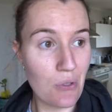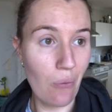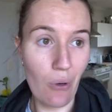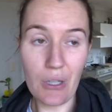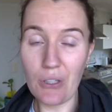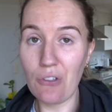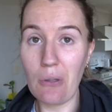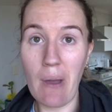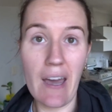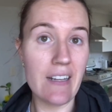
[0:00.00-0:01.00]
We're walking through the
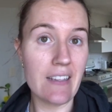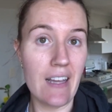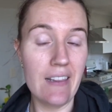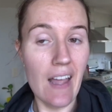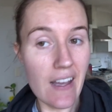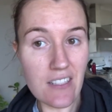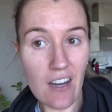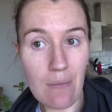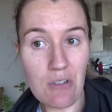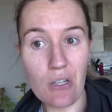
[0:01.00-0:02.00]
paddock that last
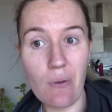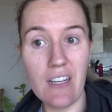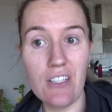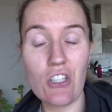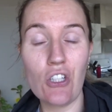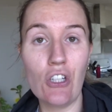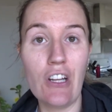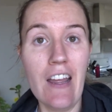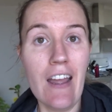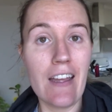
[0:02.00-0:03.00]
time she went into,